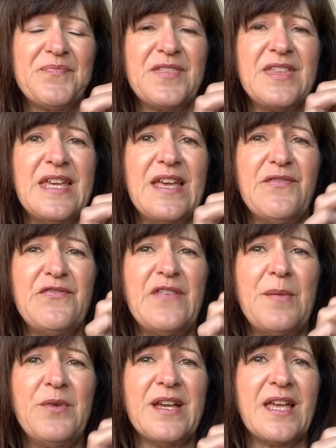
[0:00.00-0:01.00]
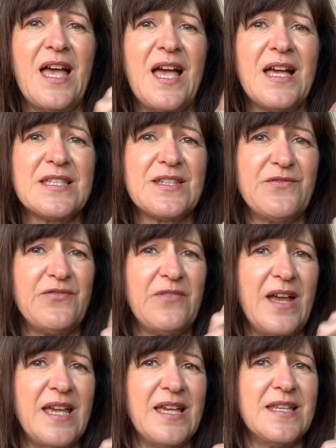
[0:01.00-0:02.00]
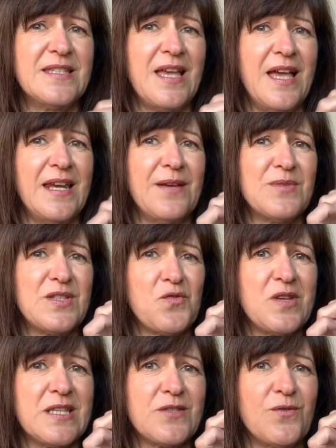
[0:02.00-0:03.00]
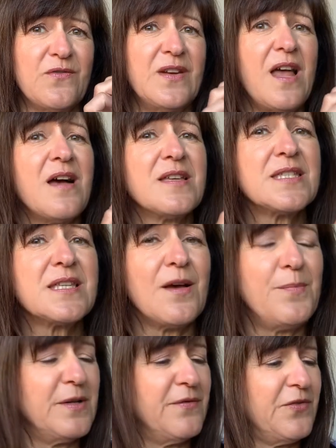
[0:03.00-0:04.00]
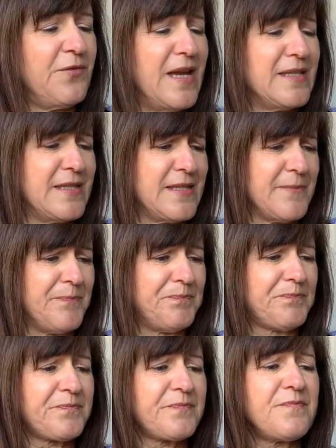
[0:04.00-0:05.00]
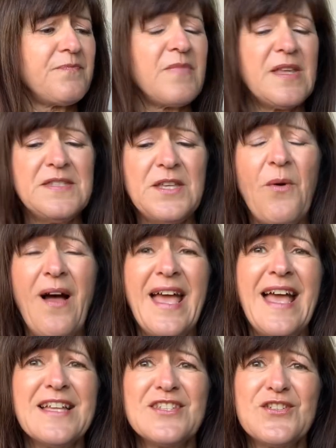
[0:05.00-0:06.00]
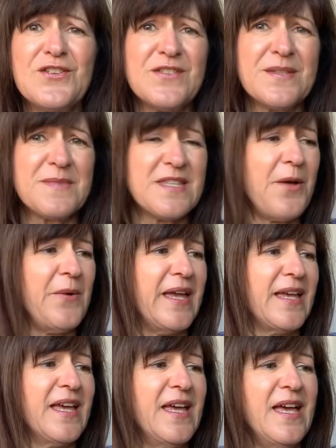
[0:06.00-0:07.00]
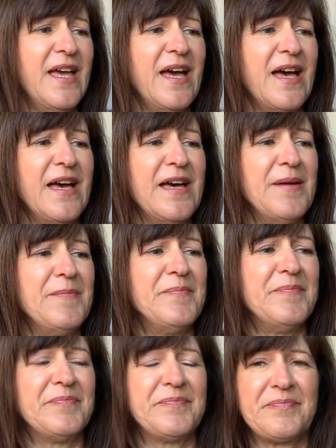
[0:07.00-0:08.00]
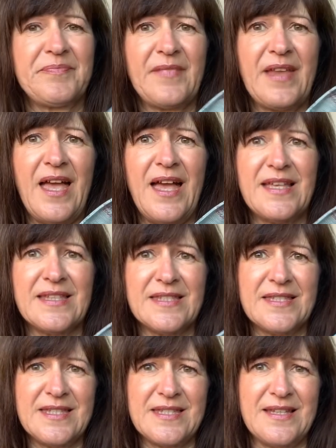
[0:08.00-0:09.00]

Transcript: The fabric had frayed and it was on its sort of last couple of threads. So I had to do some sewing um, and